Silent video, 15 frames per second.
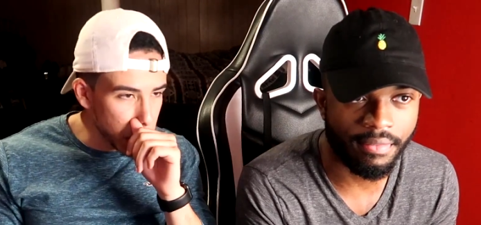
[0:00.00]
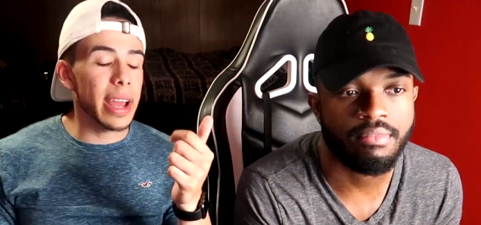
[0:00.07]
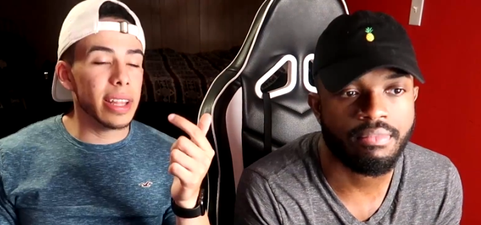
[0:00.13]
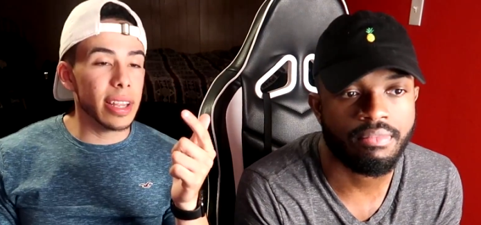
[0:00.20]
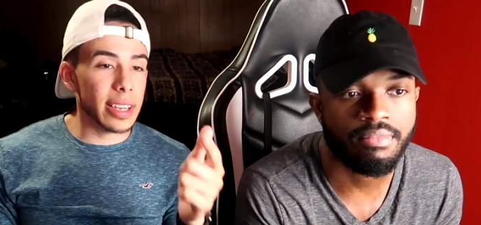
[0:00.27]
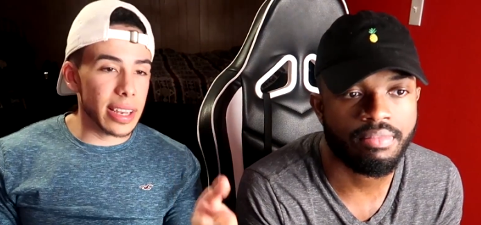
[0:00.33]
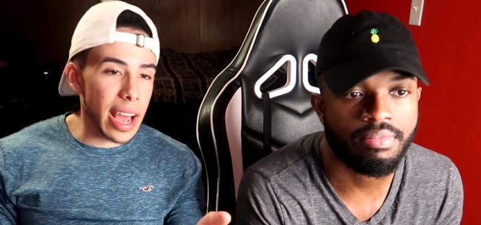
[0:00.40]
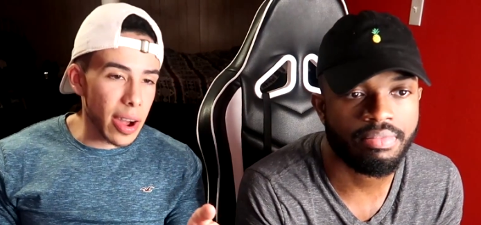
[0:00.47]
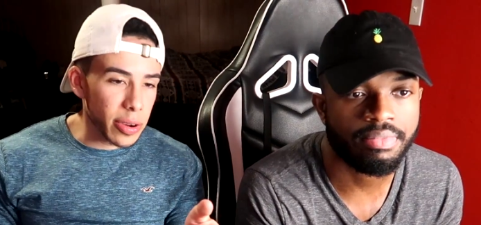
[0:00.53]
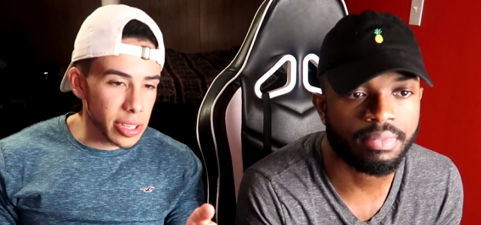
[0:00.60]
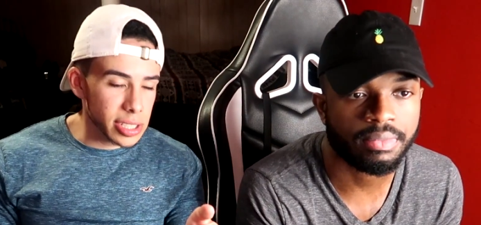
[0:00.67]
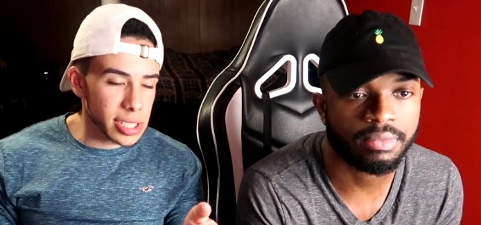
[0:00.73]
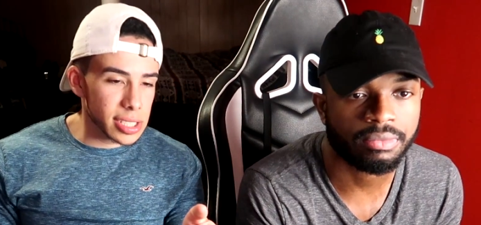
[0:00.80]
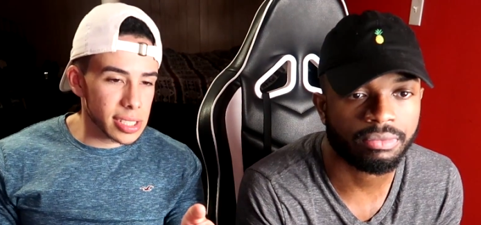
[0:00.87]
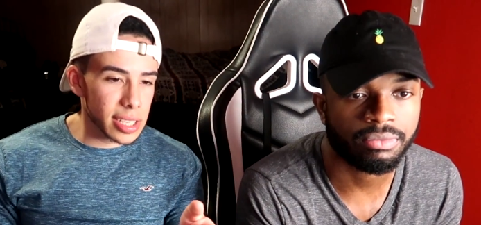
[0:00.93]
Speaker 1: And then now he
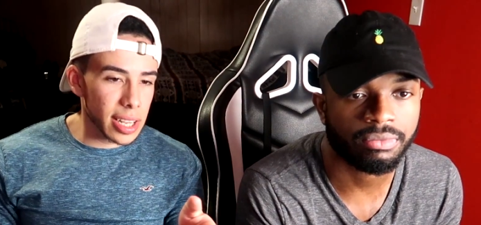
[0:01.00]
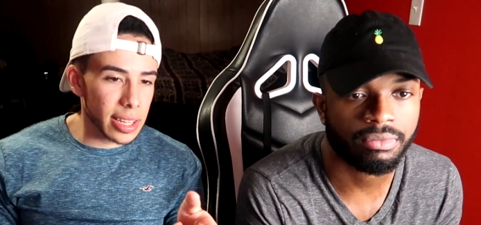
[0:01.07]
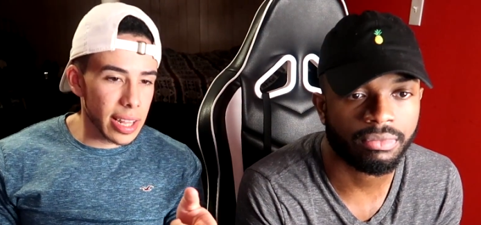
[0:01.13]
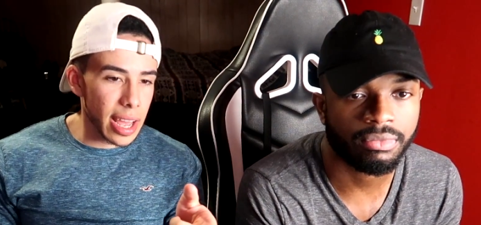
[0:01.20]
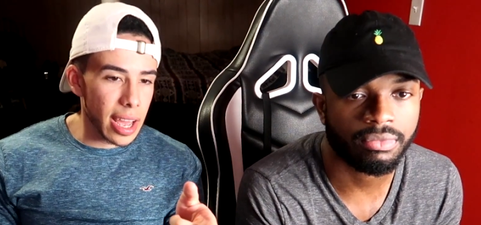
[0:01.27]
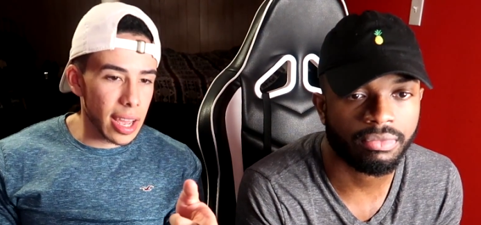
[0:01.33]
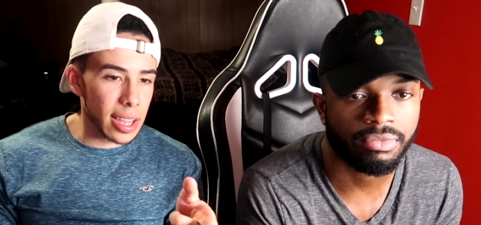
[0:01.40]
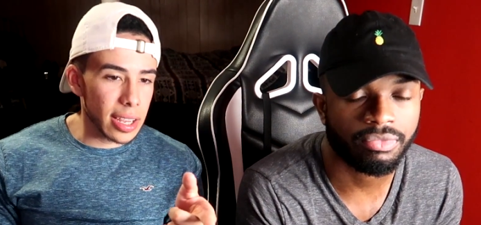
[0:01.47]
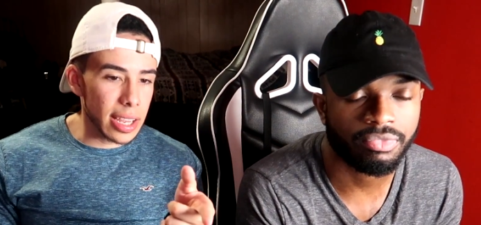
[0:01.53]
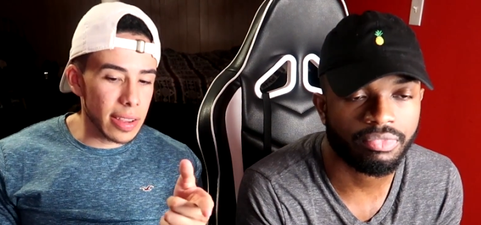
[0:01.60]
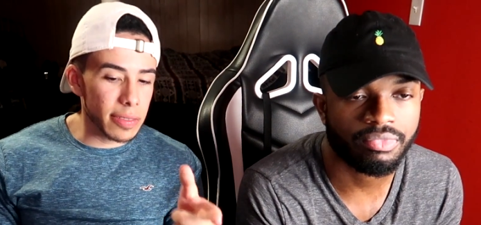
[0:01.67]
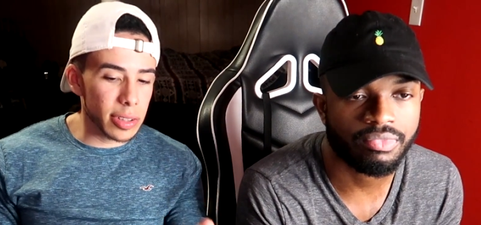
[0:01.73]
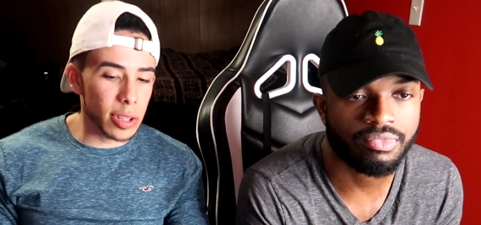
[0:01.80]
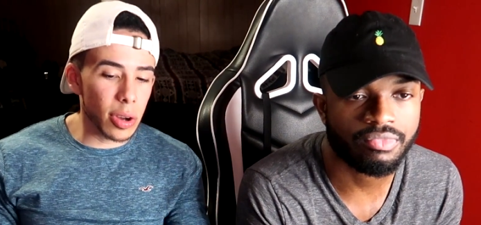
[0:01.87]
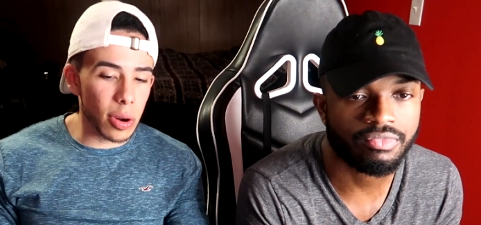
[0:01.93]
just said that
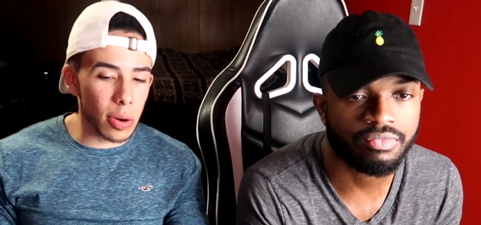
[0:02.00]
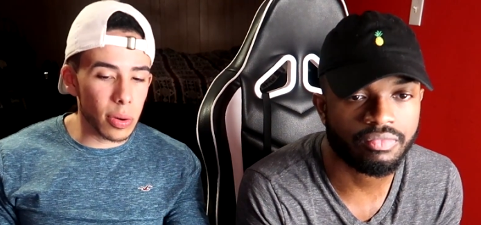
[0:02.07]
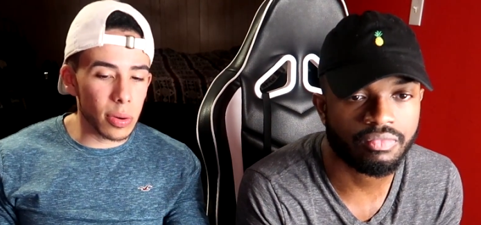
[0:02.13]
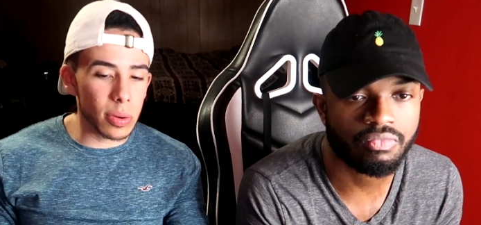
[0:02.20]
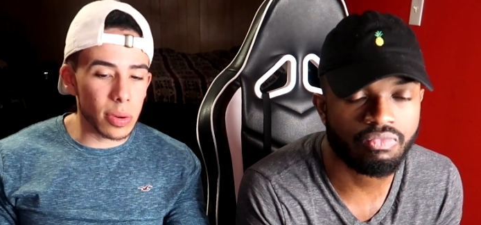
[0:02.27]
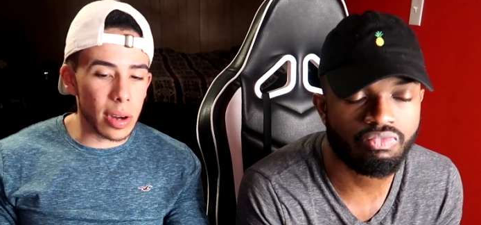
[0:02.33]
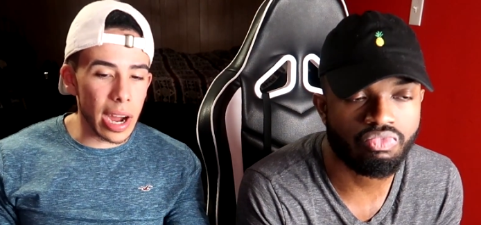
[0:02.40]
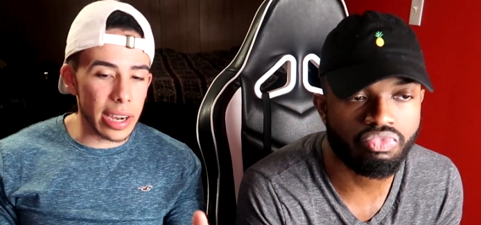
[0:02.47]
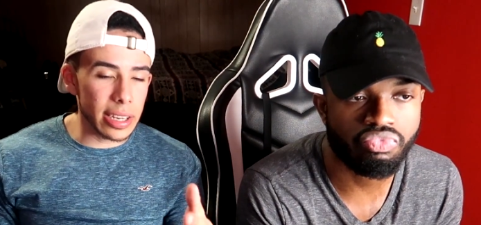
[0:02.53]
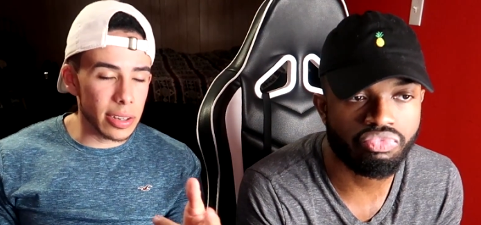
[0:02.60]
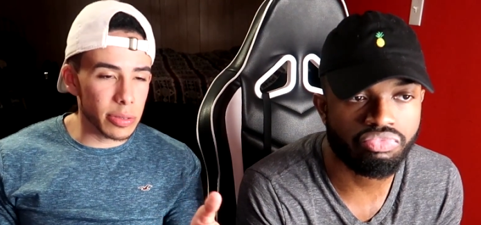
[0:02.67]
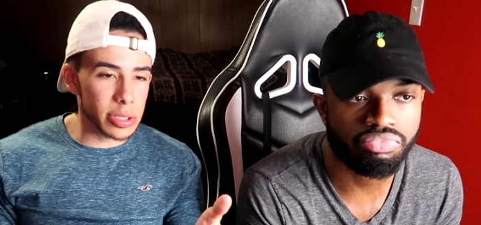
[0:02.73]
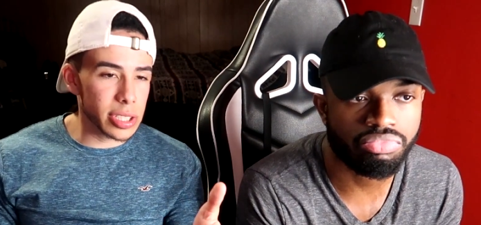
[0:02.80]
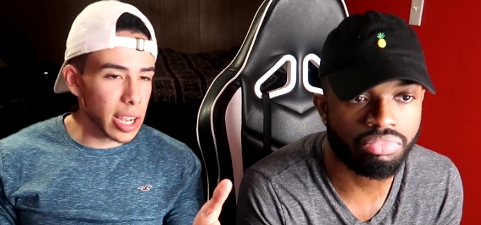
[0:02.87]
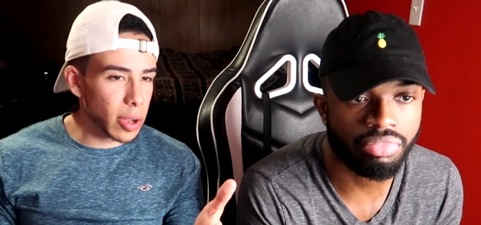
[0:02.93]
even though I did
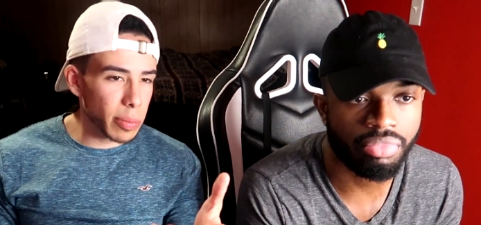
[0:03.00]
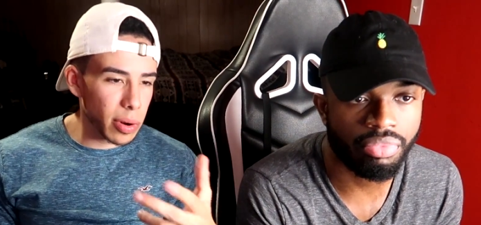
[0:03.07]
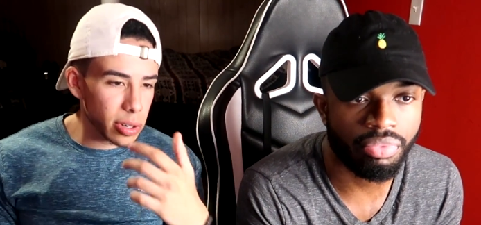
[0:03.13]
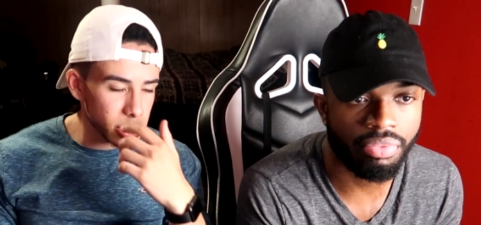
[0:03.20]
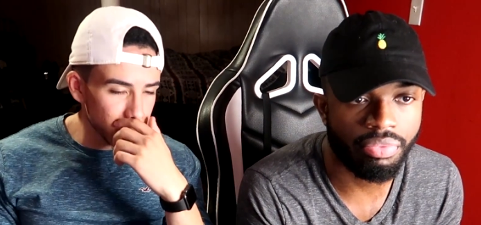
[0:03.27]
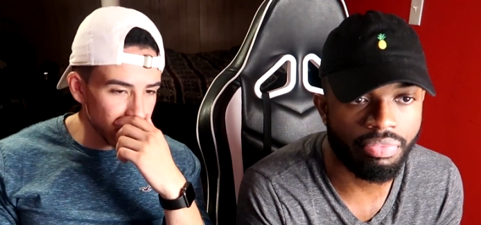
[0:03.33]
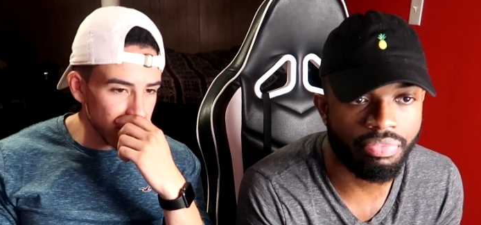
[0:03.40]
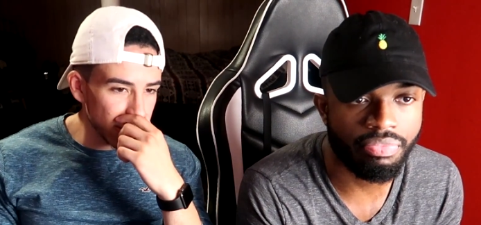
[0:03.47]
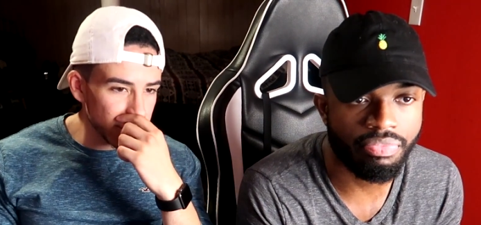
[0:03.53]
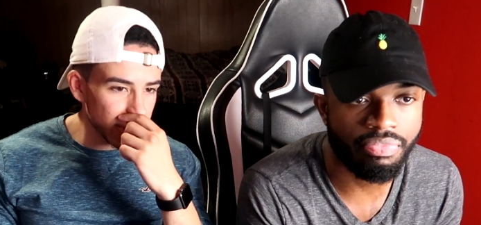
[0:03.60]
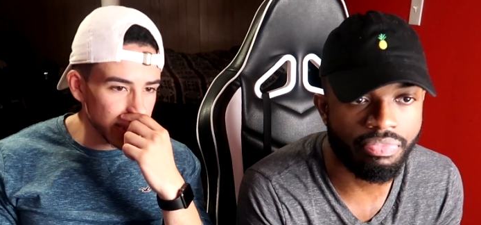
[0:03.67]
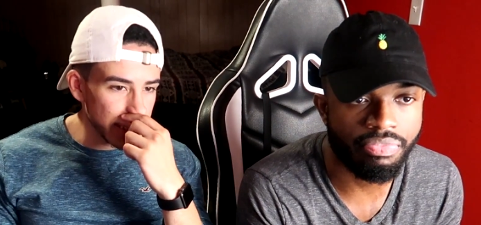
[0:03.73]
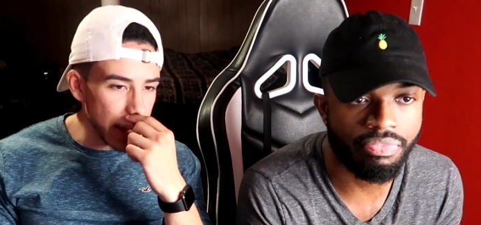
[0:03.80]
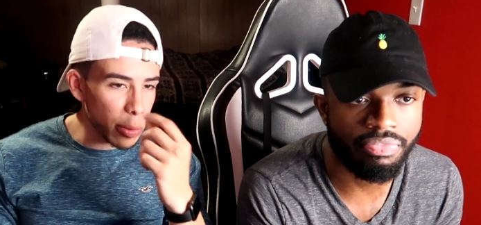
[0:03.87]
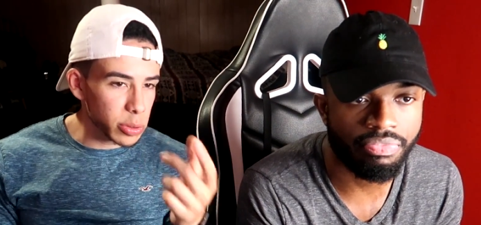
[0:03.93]
recycle bars or whatever,
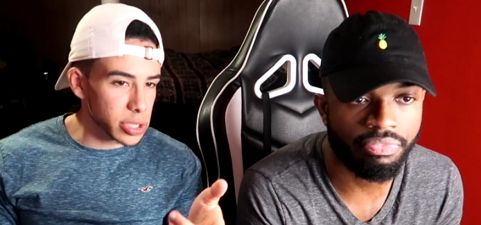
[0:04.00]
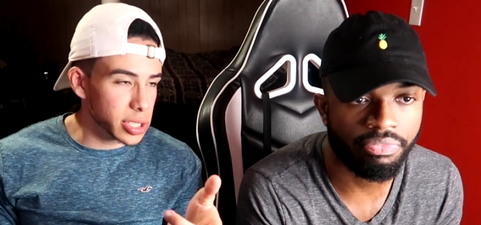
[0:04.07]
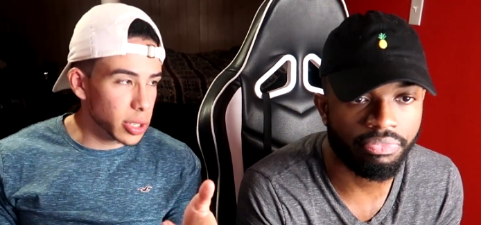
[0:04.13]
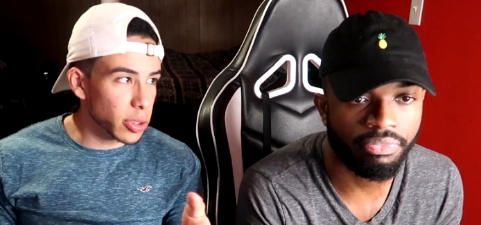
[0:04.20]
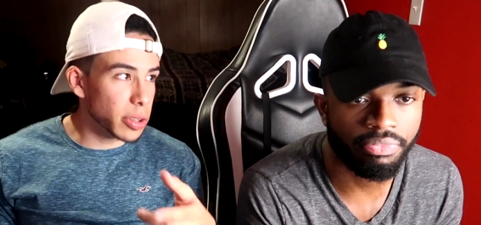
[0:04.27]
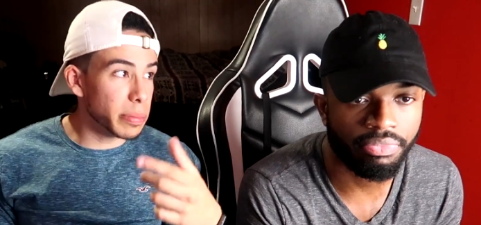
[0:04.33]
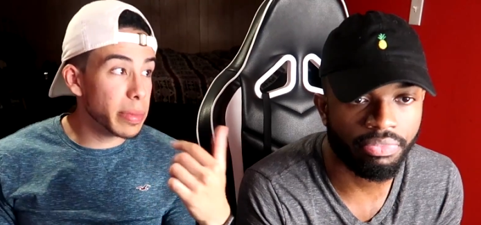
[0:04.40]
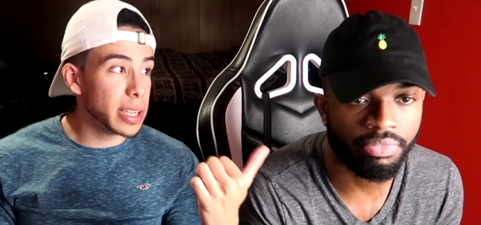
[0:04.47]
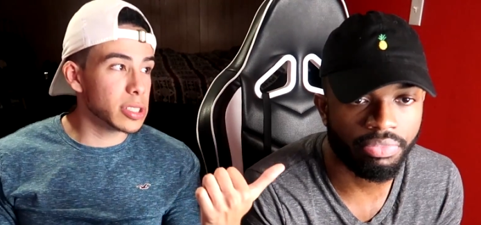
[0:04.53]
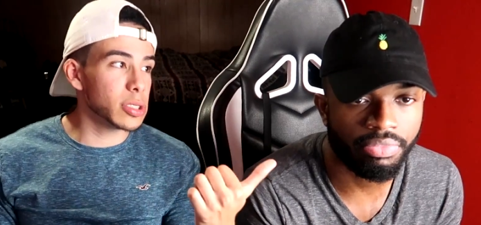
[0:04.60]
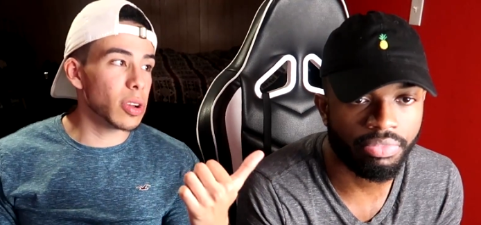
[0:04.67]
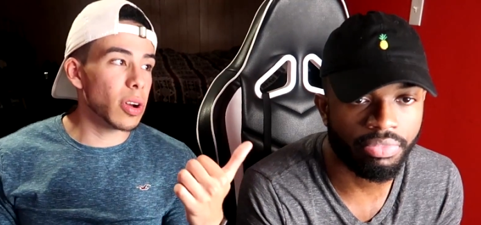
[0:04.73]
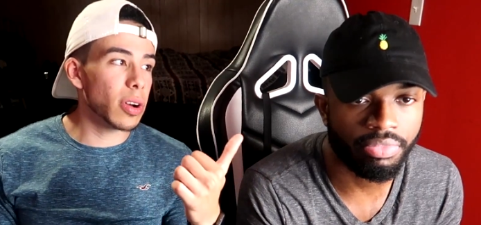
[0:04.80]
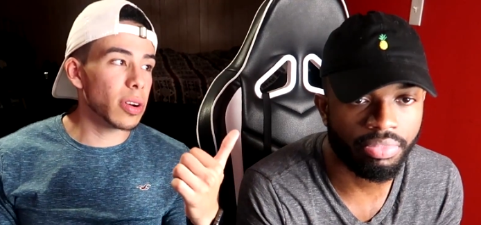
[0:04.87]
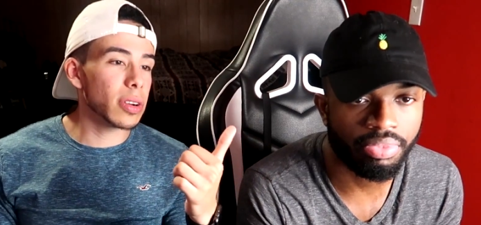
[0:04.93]
that was still the best
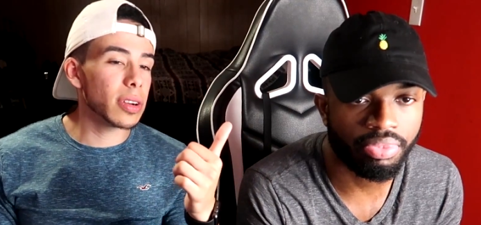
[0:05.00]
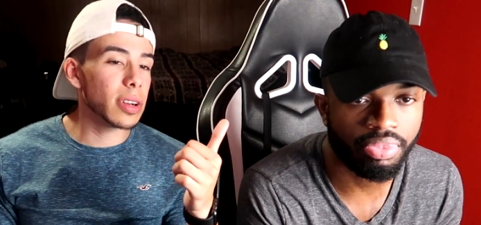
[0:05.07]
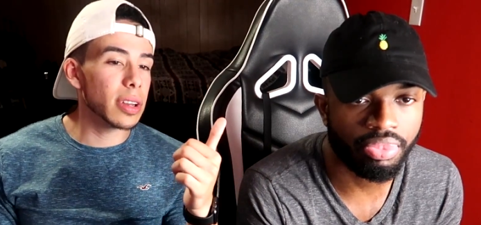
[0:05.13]
song